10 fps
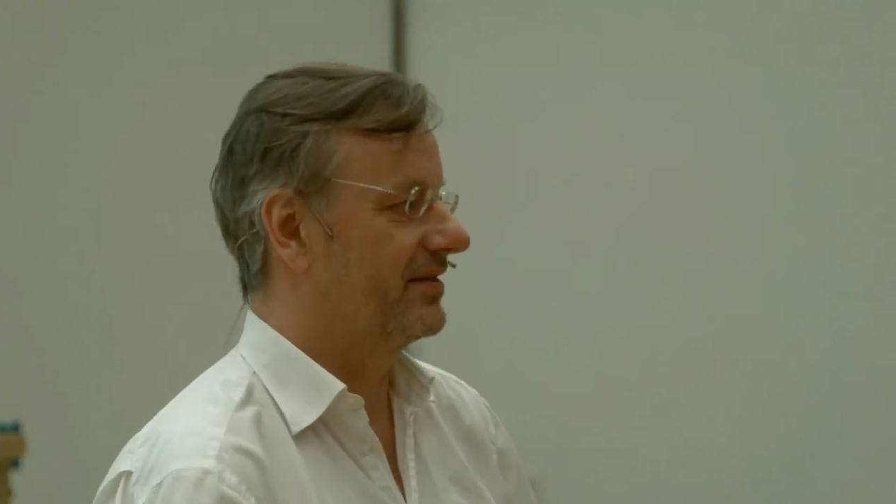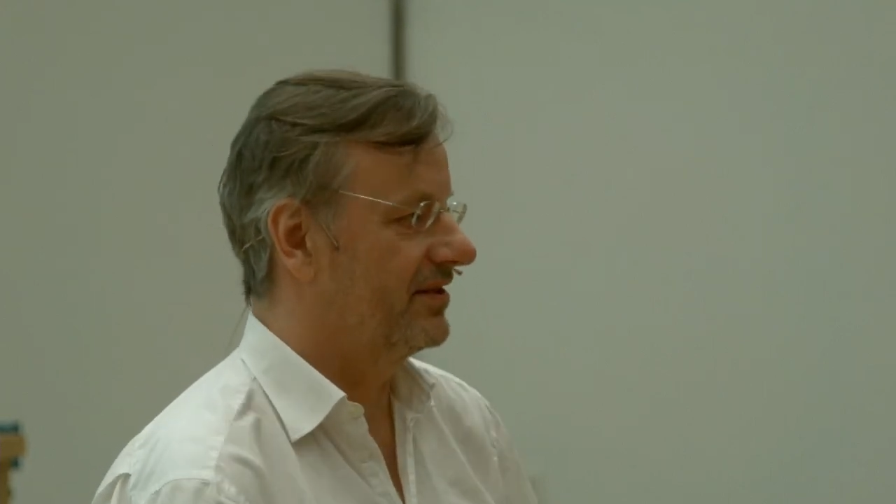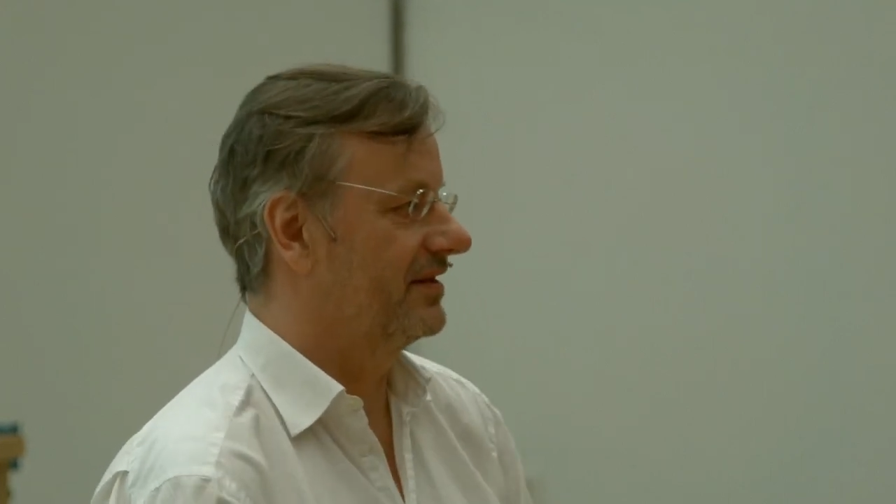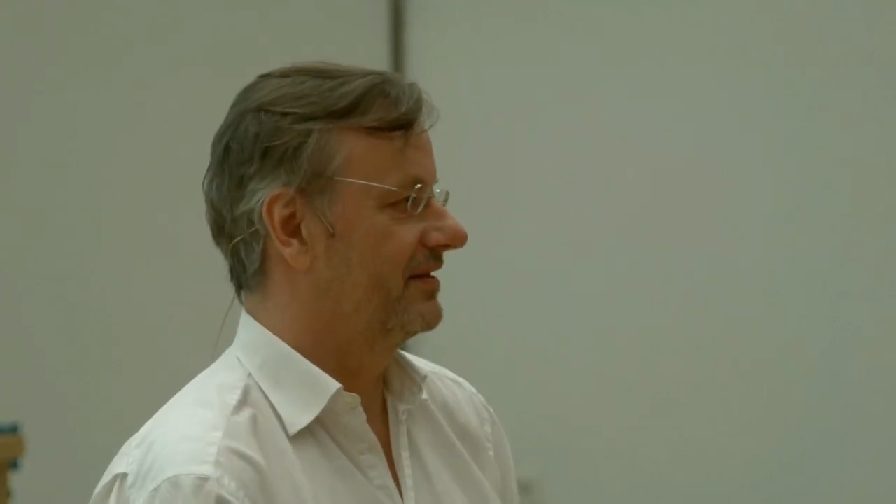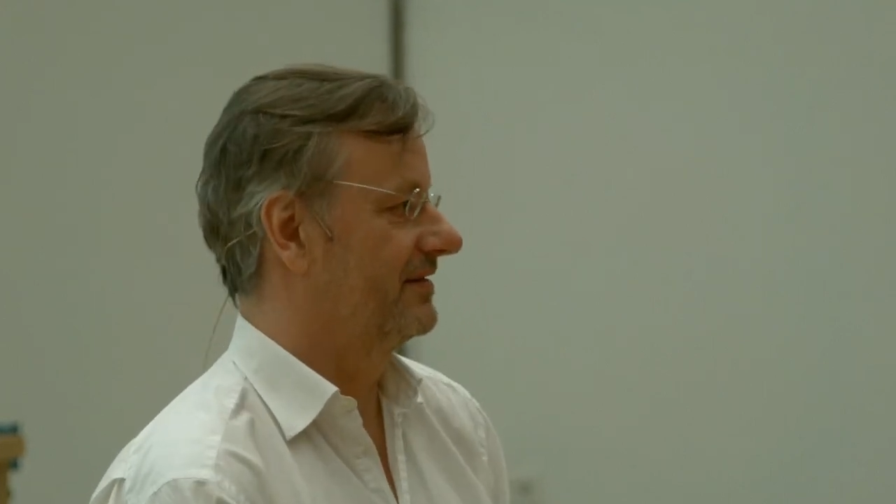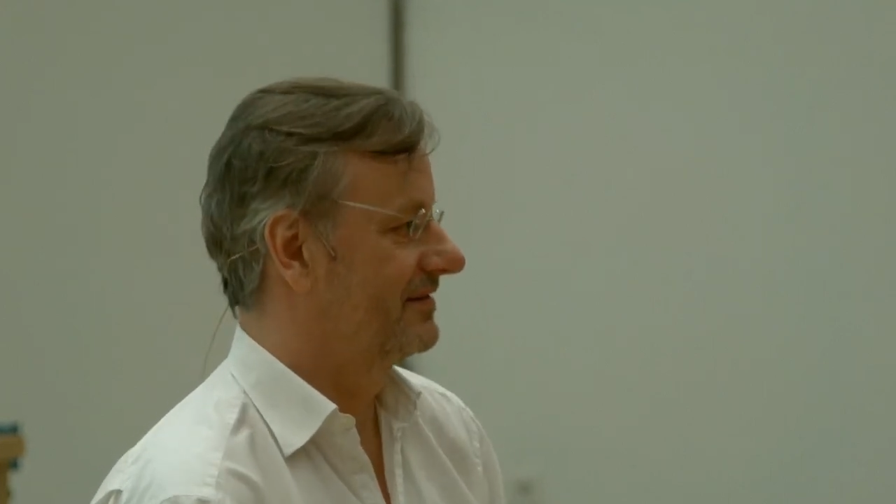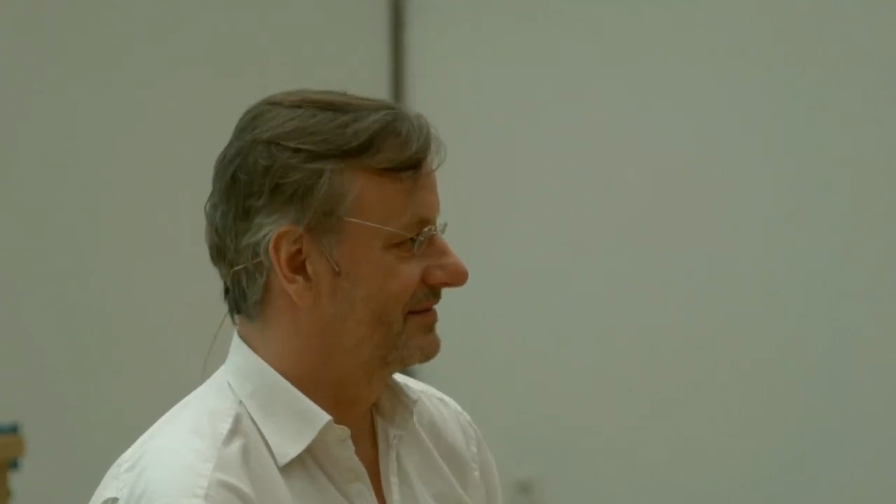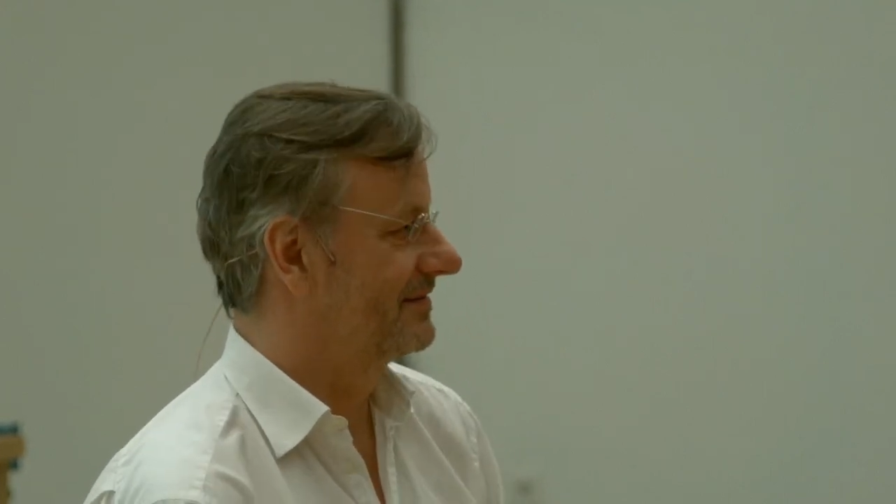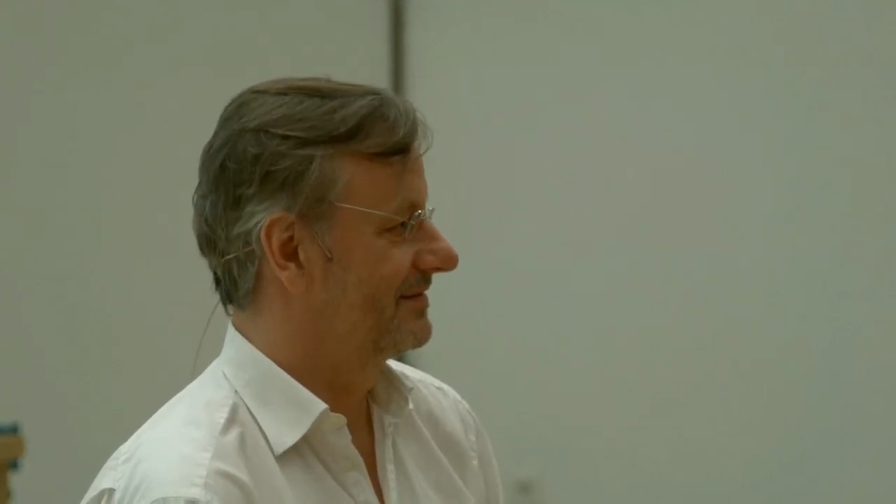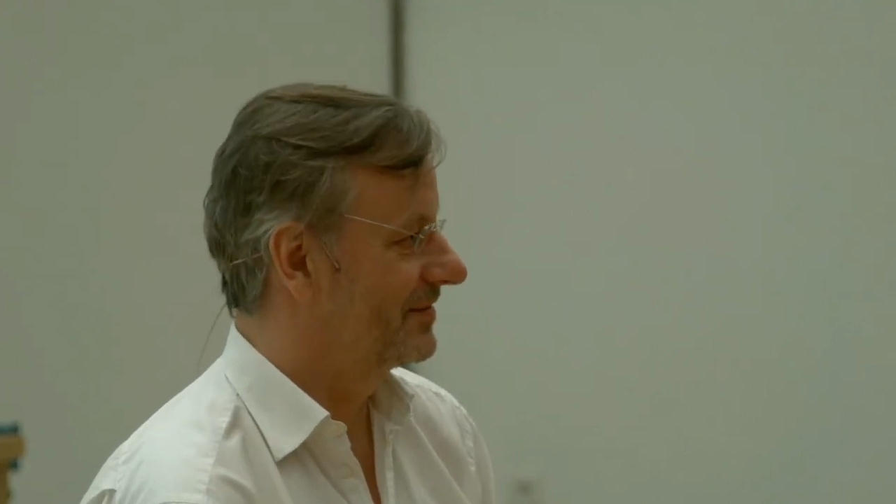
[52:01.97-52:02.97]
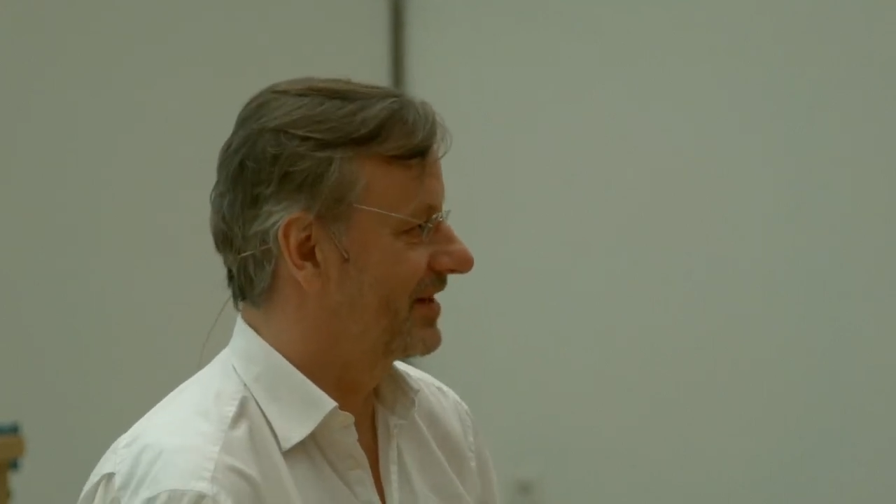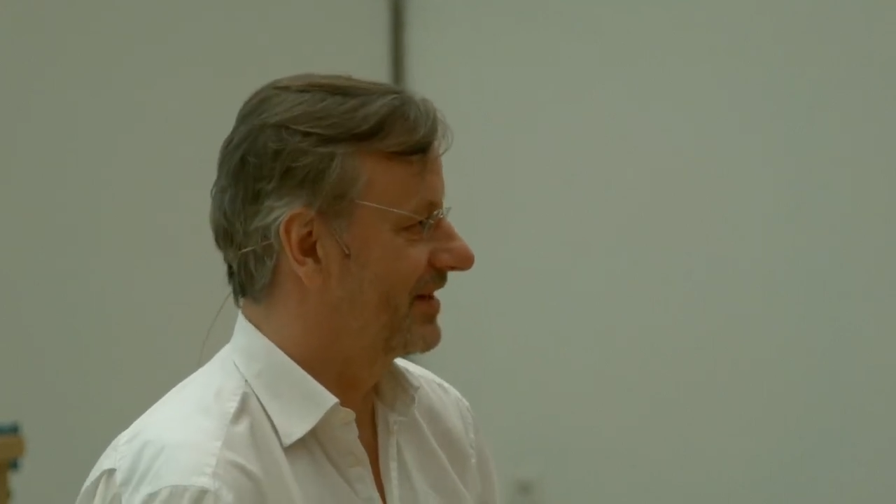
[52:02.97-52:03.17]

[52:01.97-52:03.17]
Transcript: on what